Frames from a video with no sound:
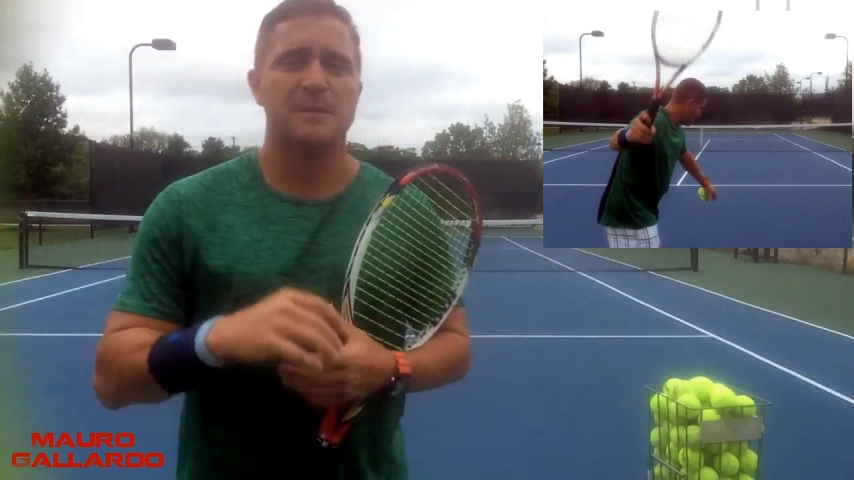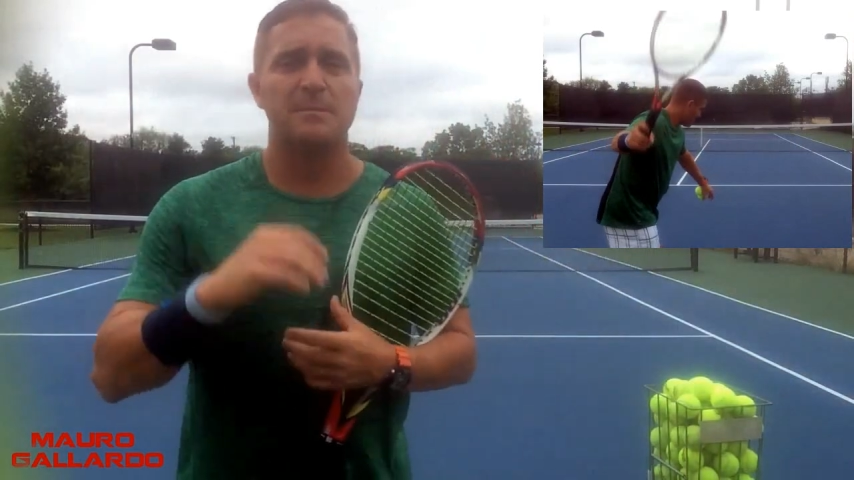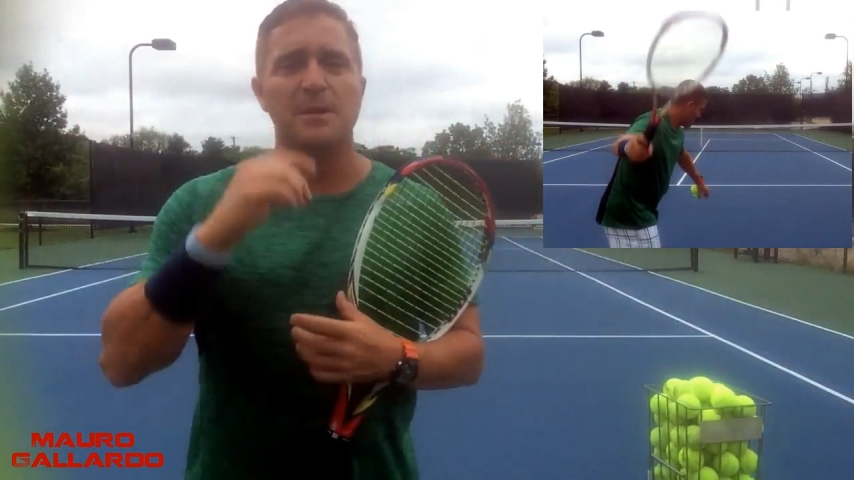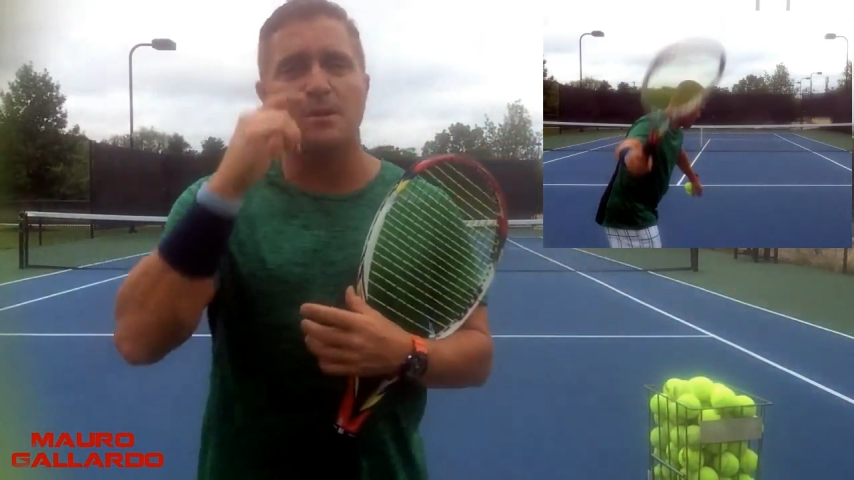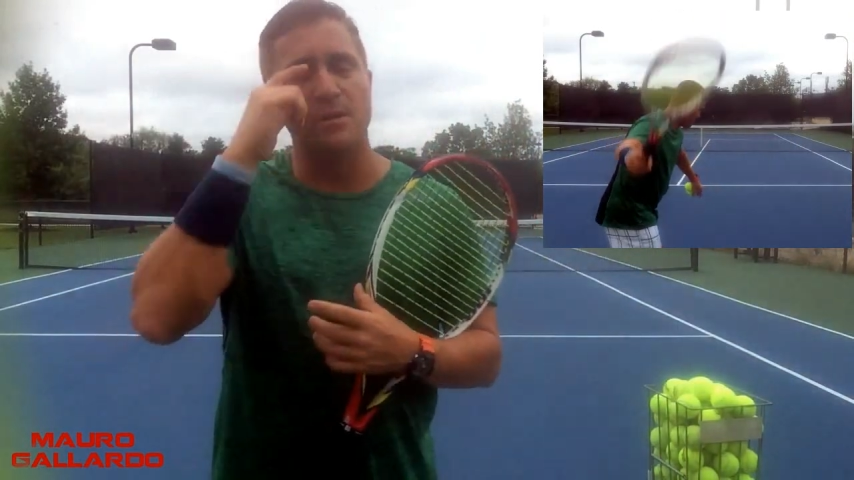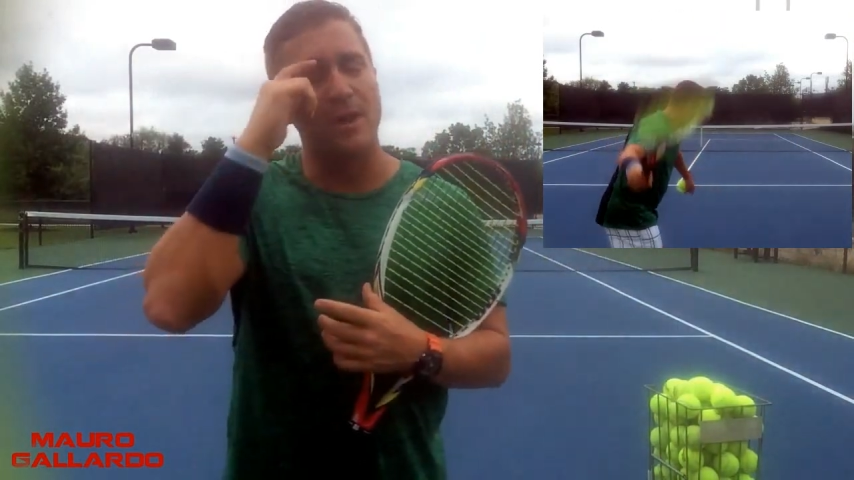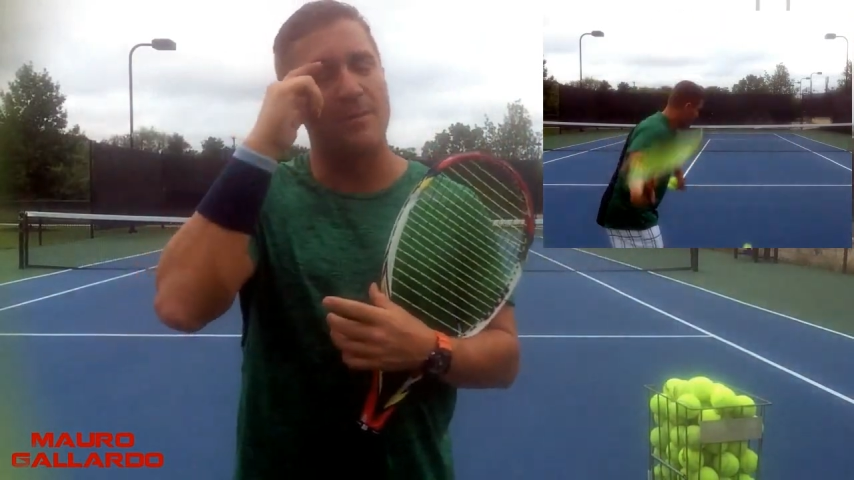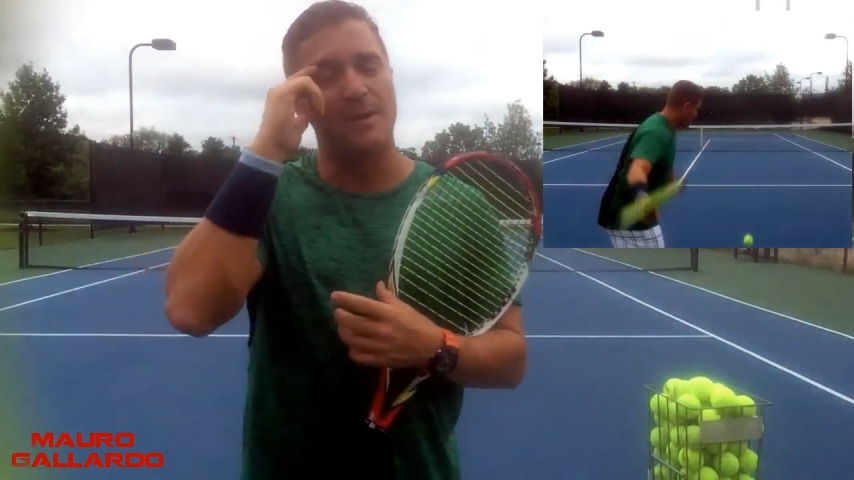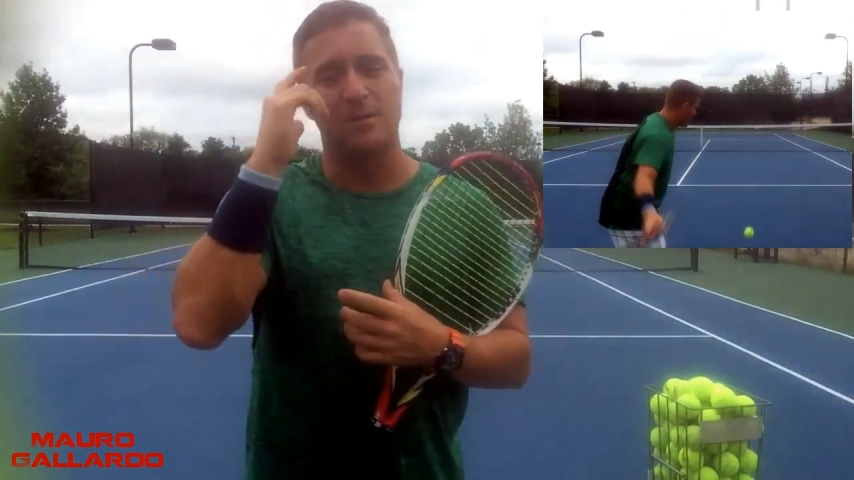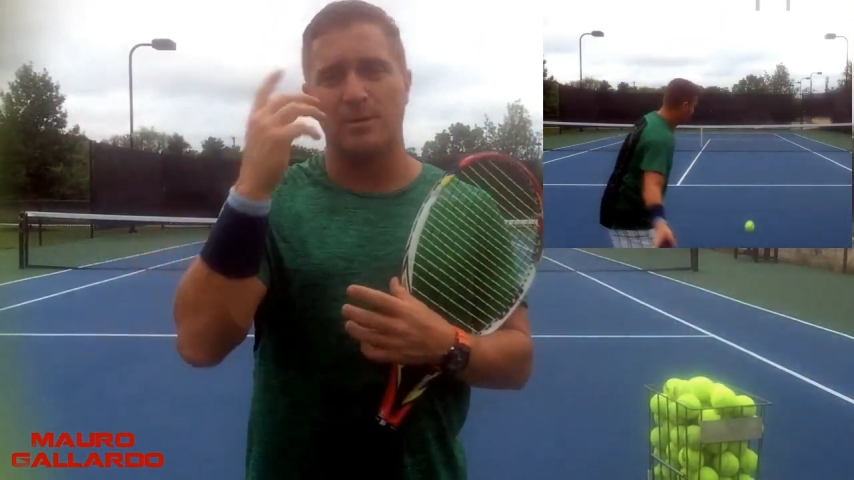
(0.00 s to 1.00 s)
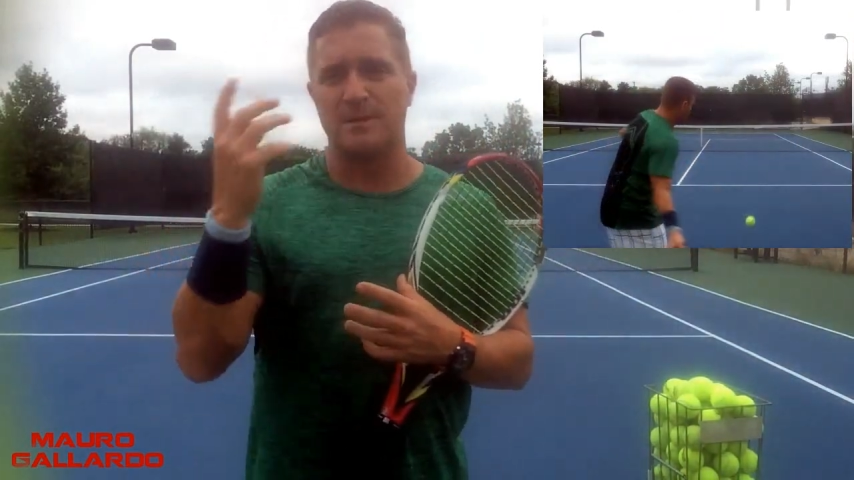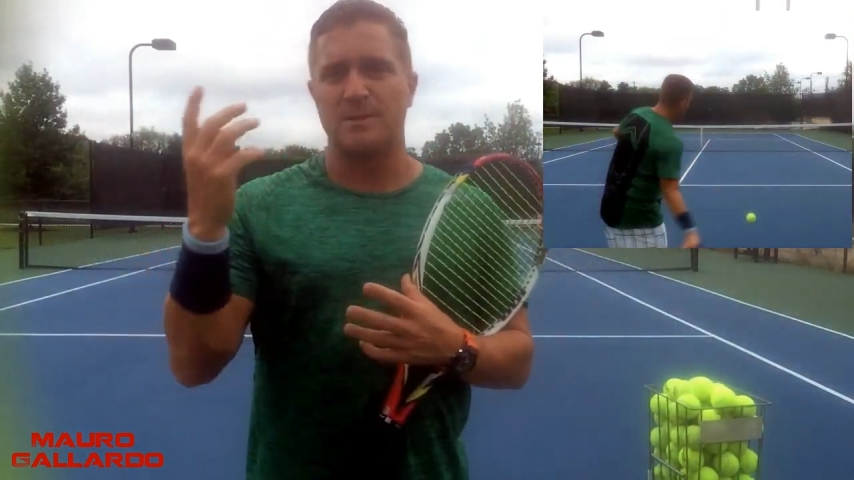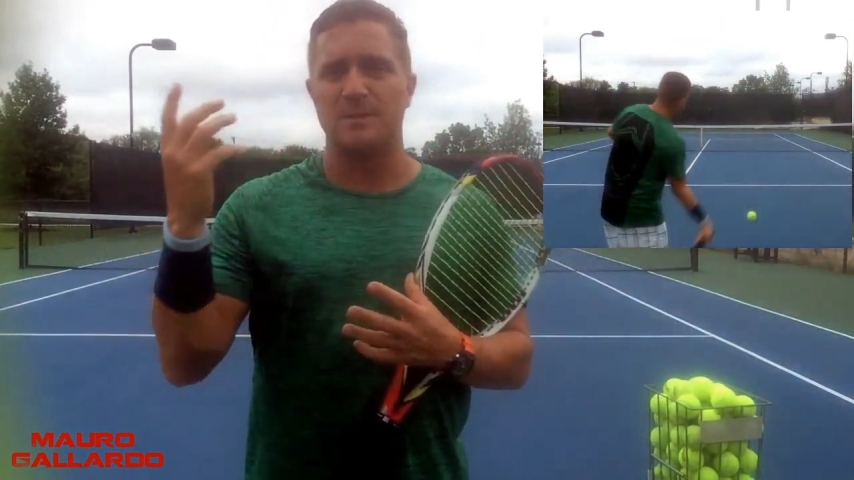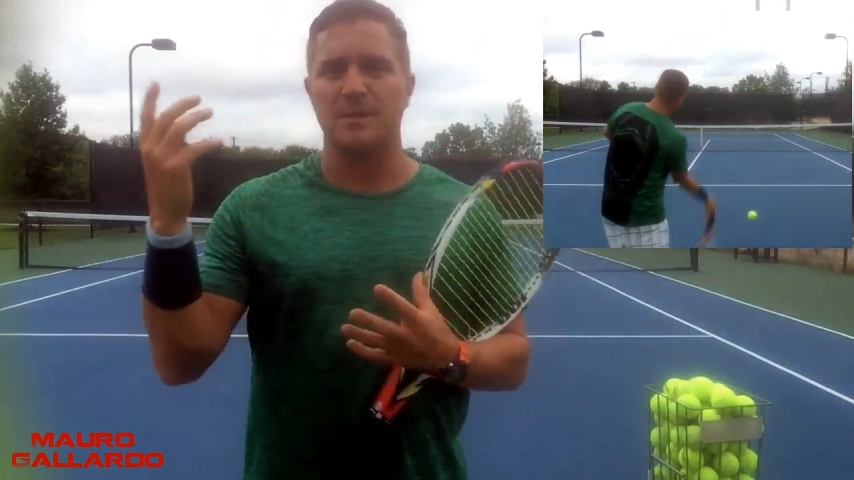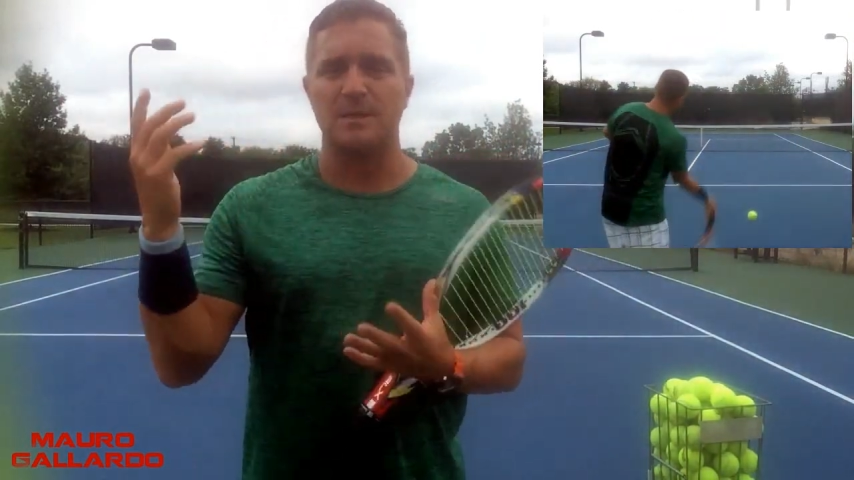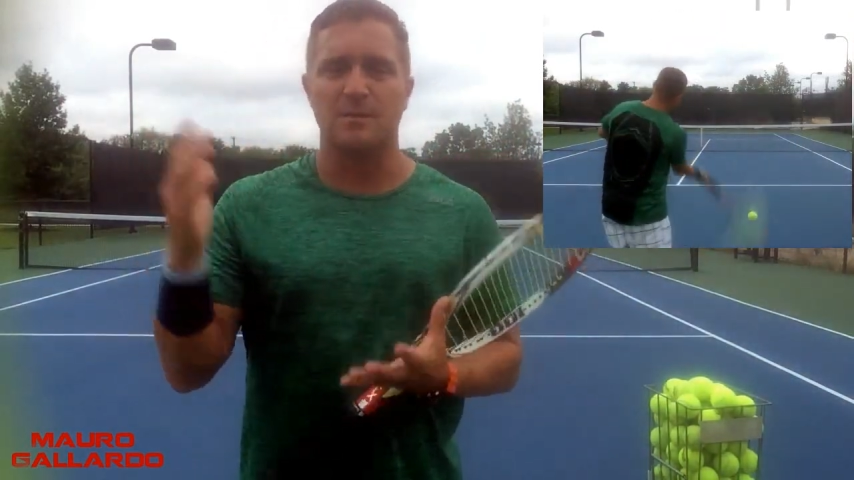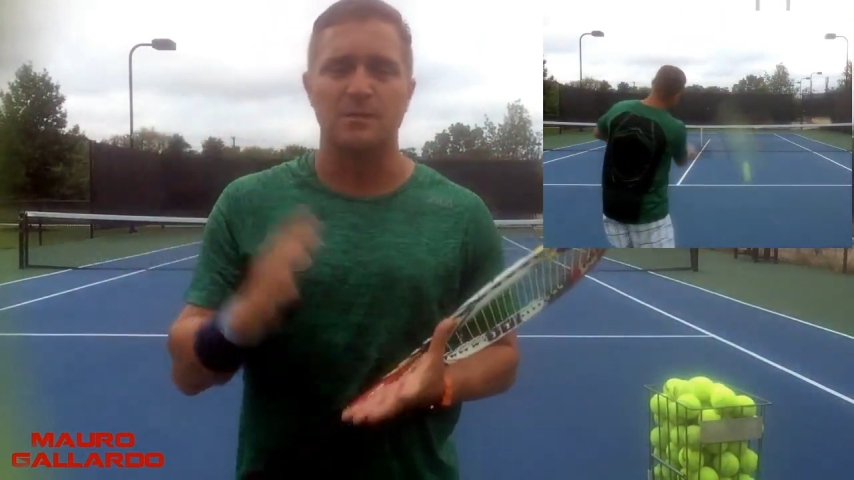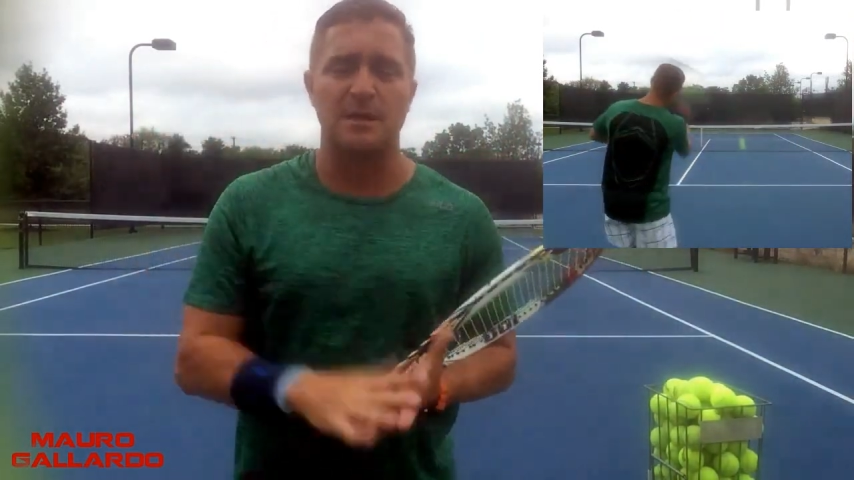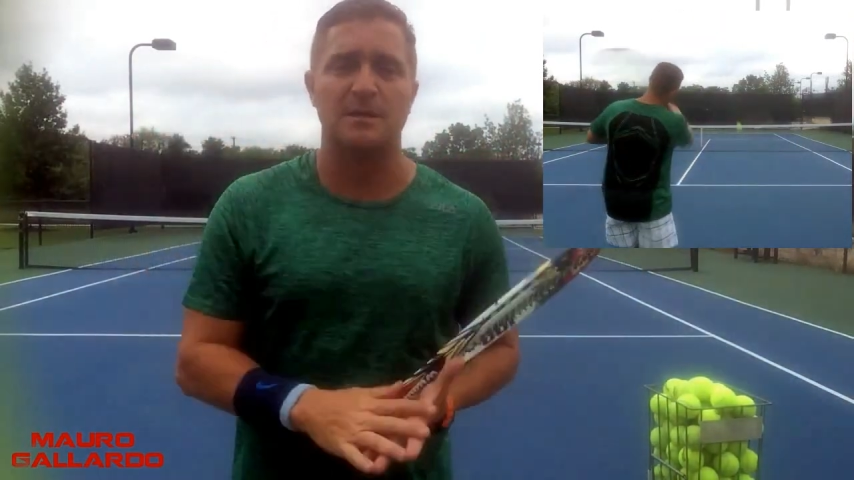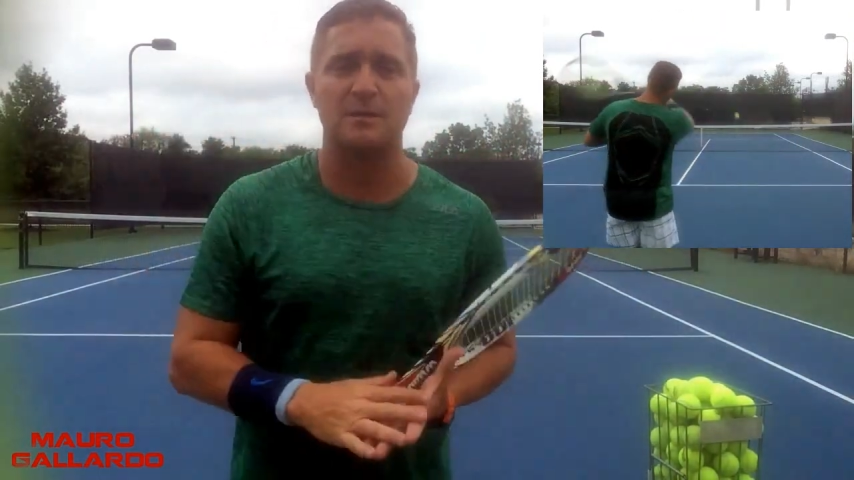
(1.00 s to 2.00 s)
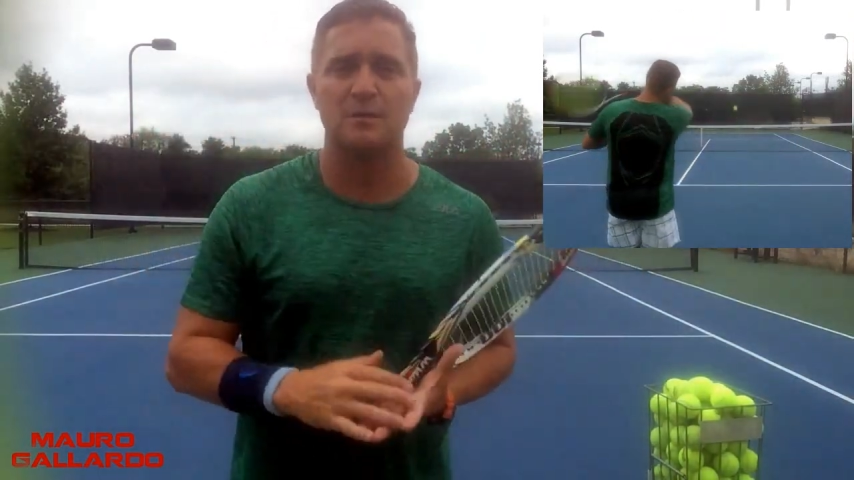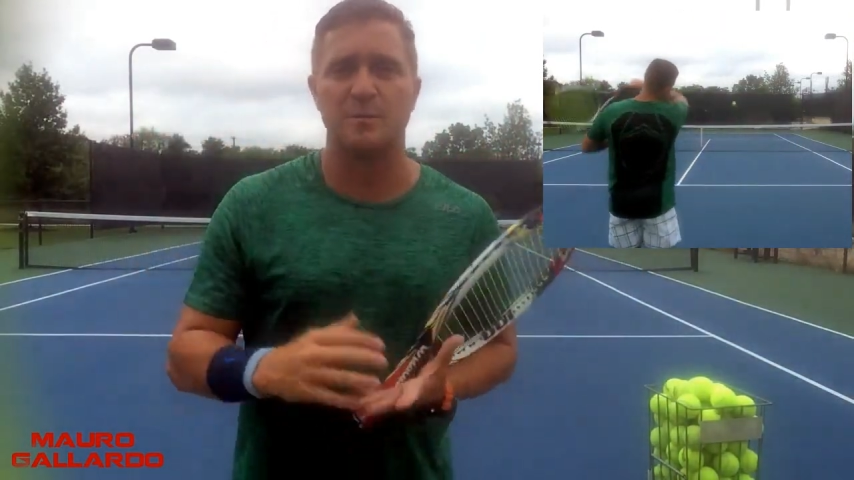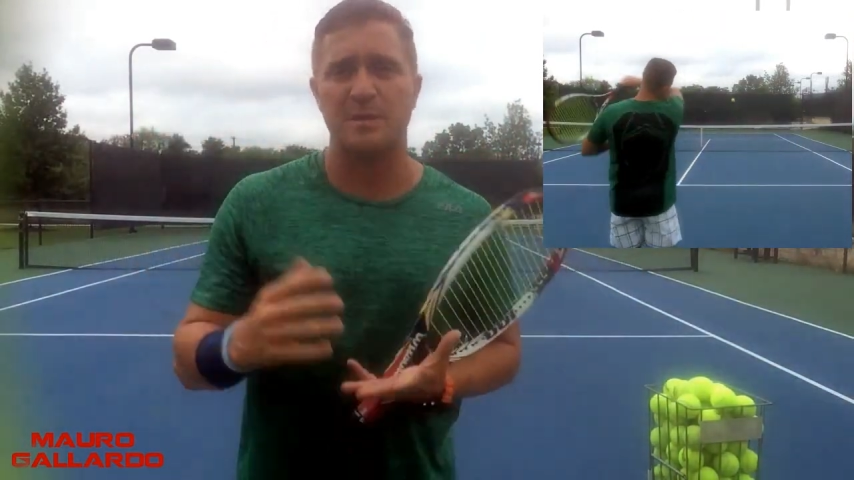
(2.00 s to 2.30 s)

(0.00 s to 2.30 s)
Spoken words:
Let me know if you have any questions, any suggestions.